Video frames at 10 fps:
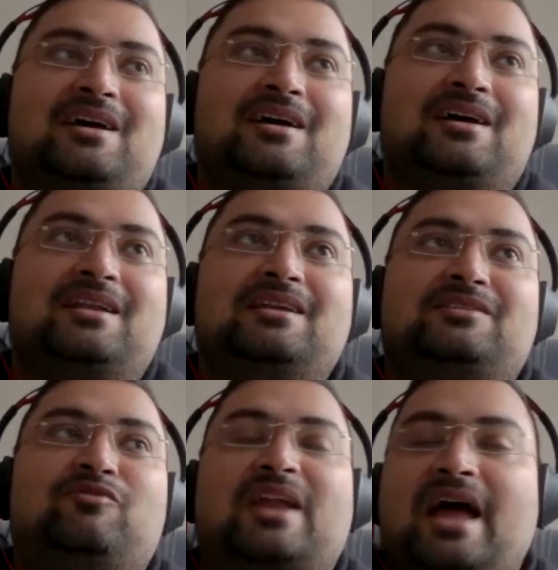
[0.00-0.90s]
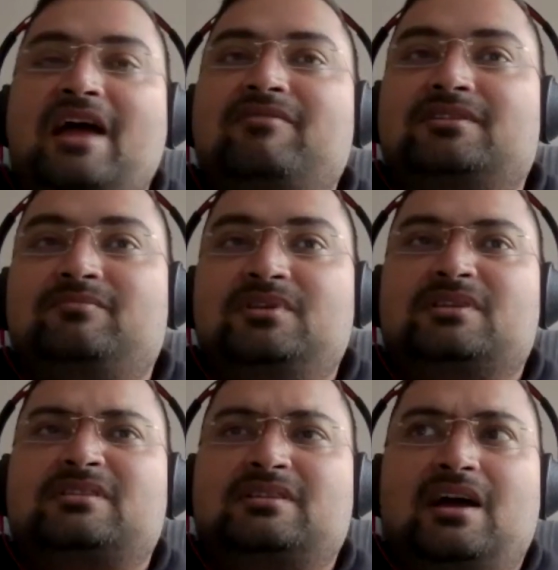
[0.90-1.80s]
at least what I have
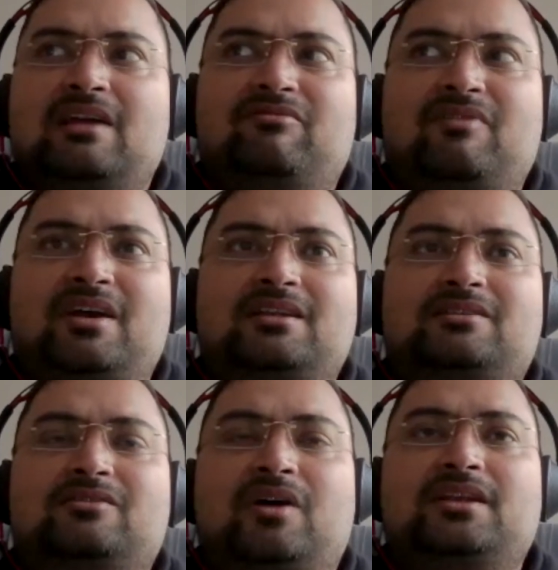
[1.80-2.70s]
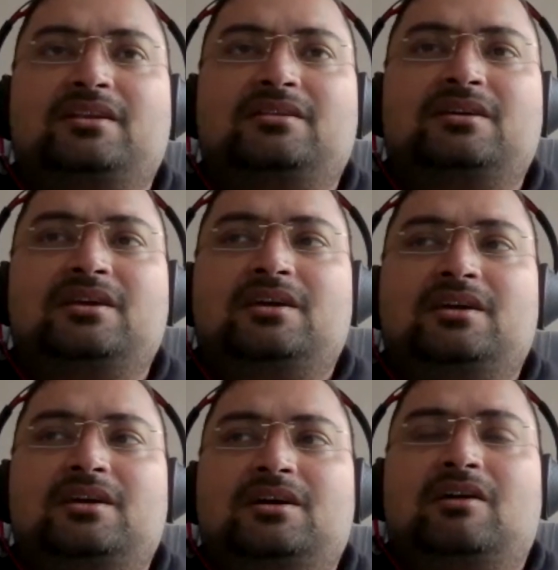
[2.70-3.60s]
experienced, I find it quite
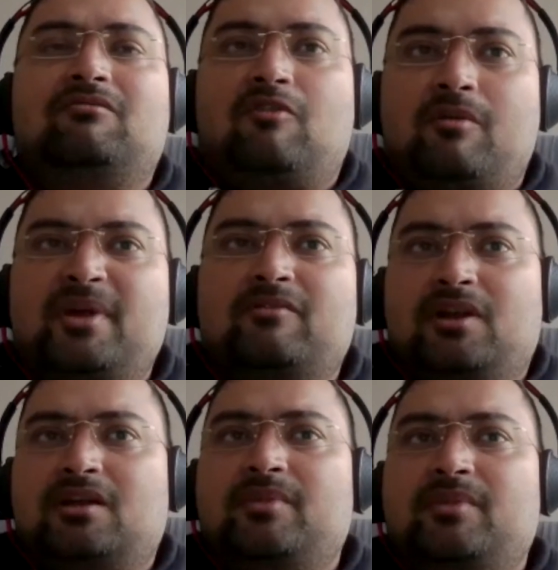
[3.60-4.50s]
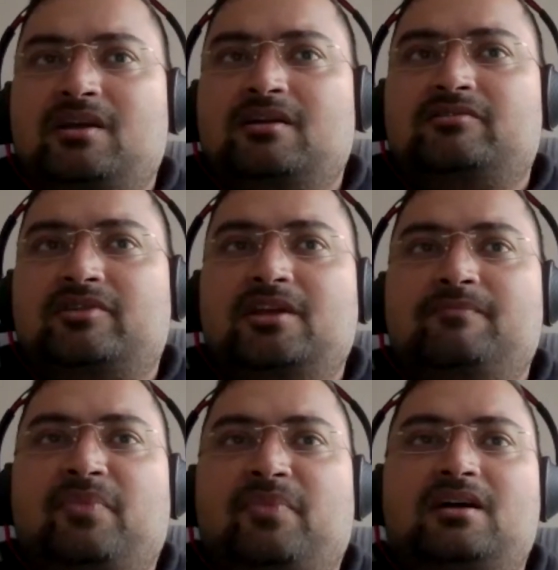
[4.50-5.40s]
a warm and welcoming country,
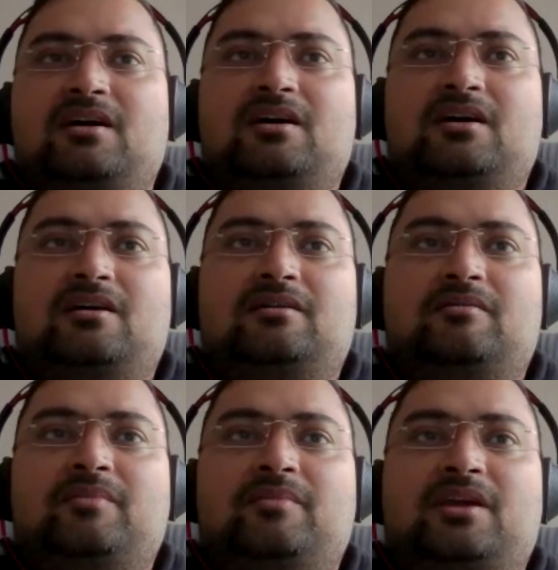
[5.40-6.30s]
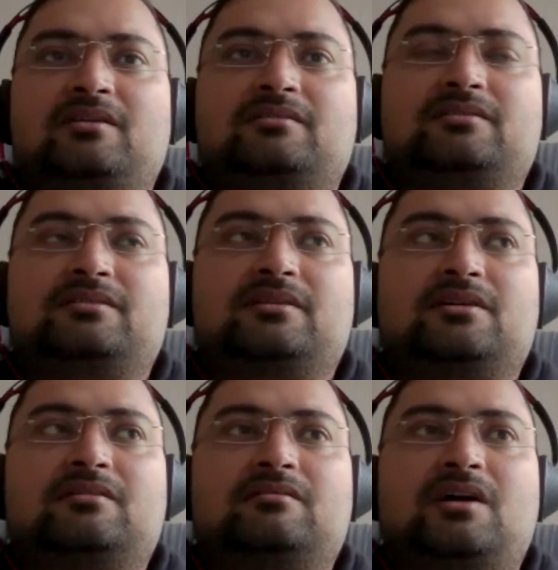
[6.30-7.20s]
because
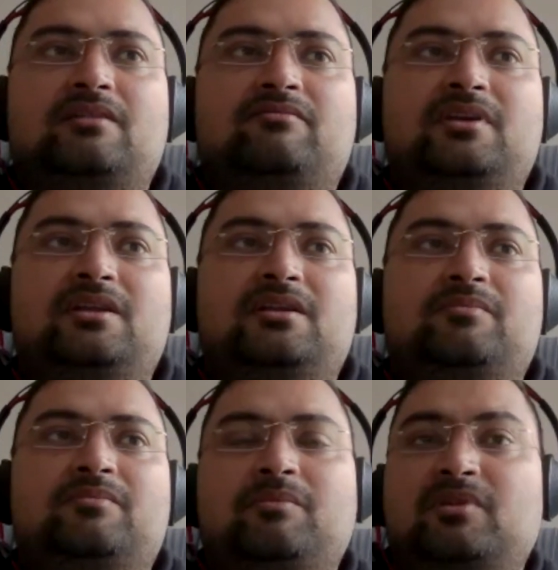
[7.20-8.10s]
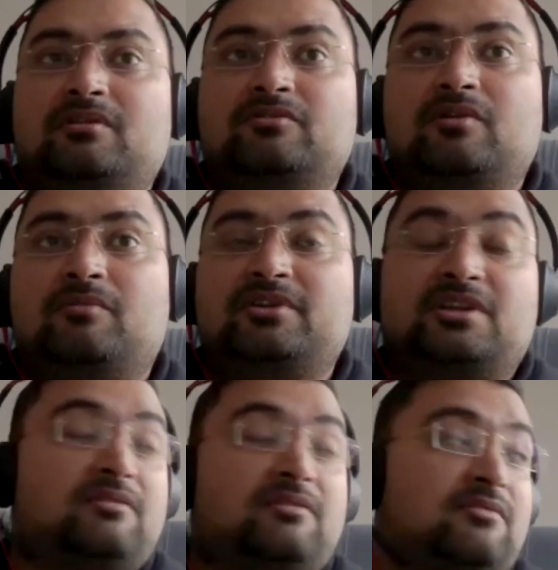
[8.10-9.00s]
I feel people do
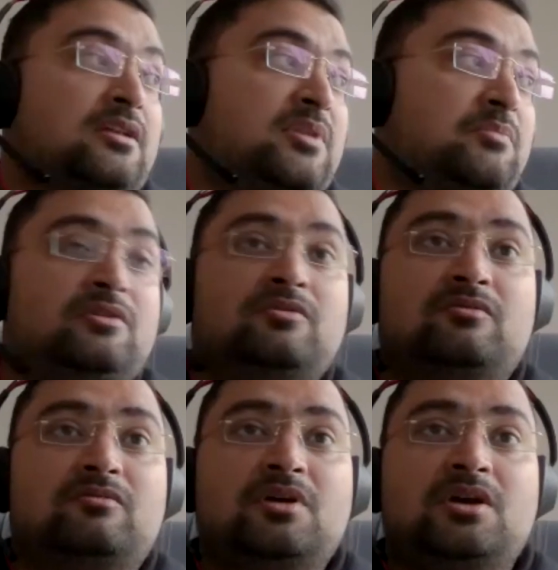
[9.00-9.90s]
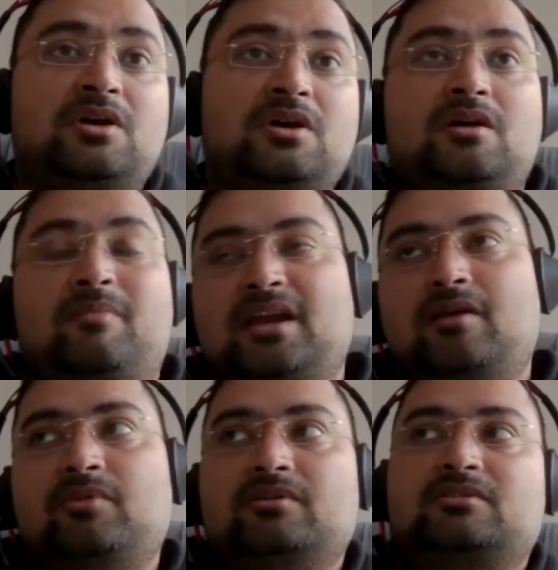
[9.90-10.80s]
appreciate, and people who, my
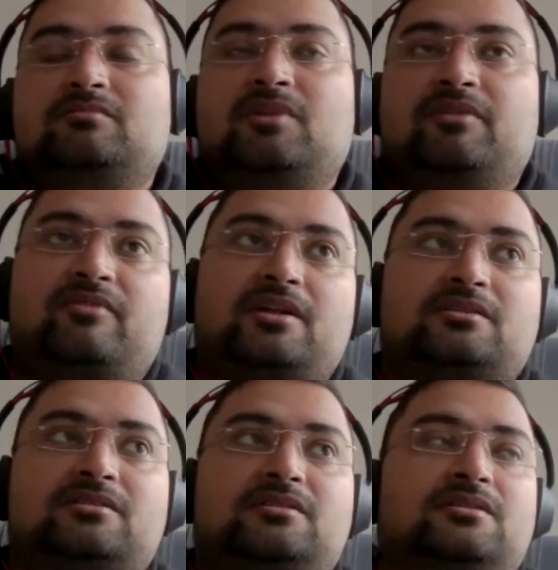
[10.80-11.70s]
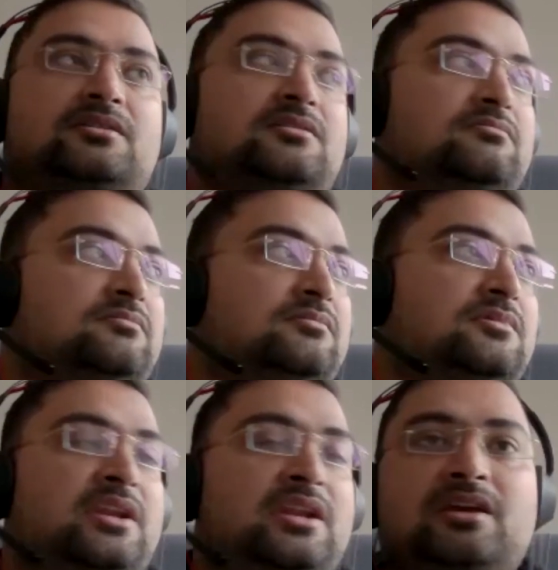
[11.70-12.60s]
neighbors, my friends
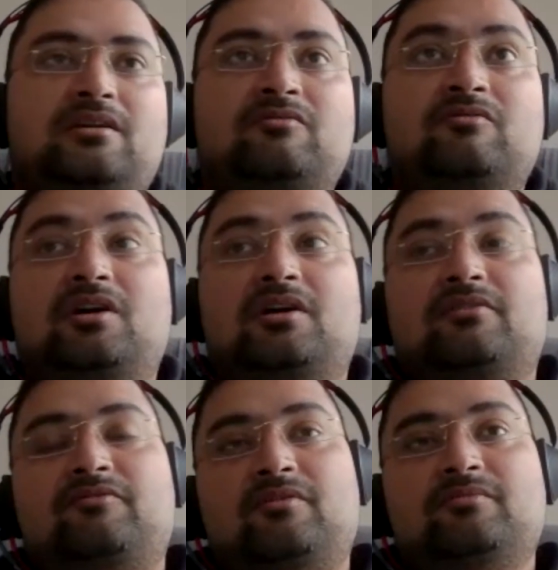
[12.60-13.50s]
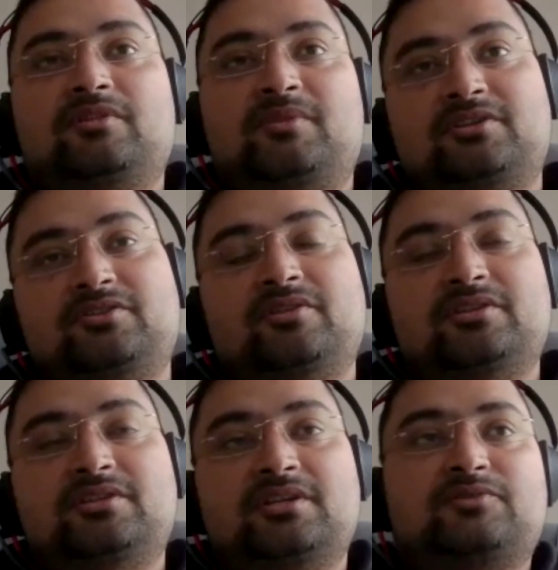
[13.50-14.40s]
in here who are from the British
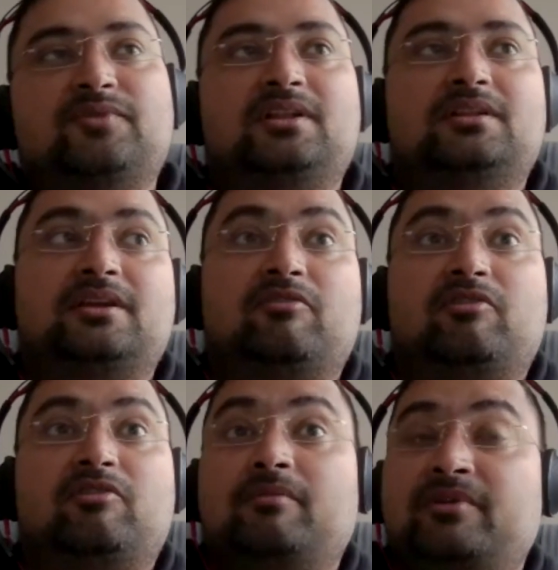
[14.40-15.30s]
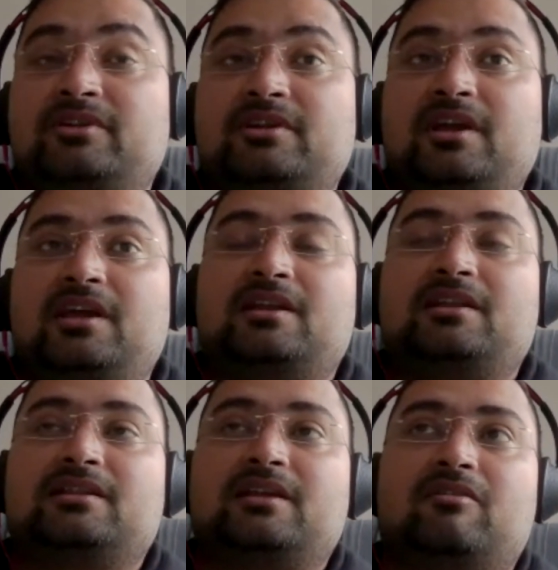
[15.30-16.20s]
origin as well, they all appreciate, and
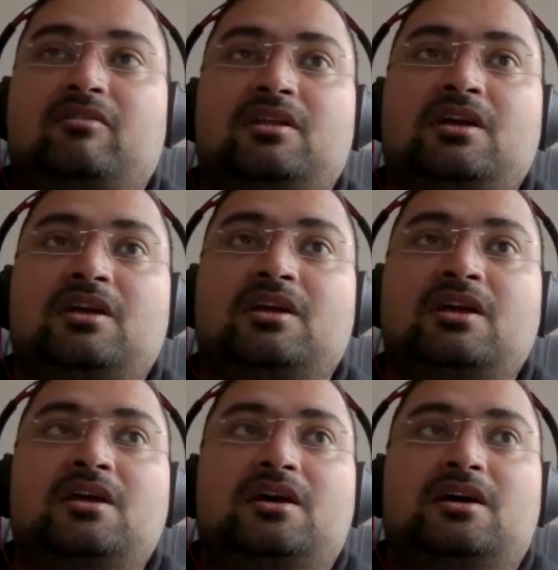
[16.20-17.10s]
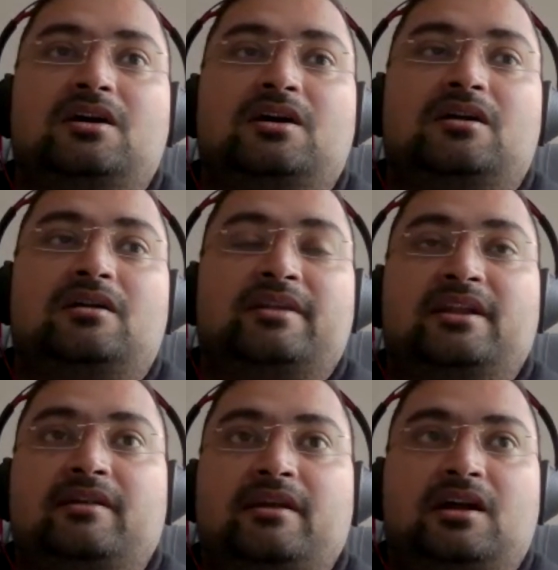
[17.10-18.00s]
they all really
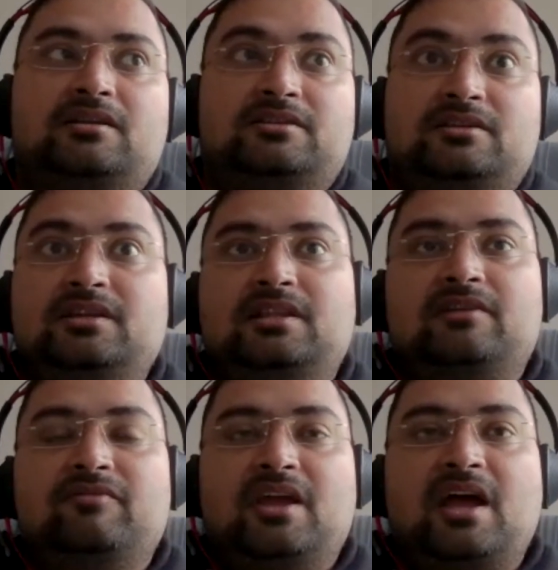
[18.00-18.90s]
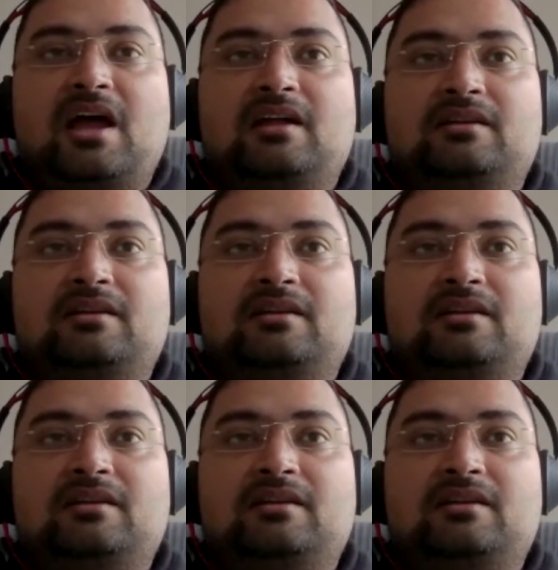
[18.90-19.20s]
regard the journey that we had,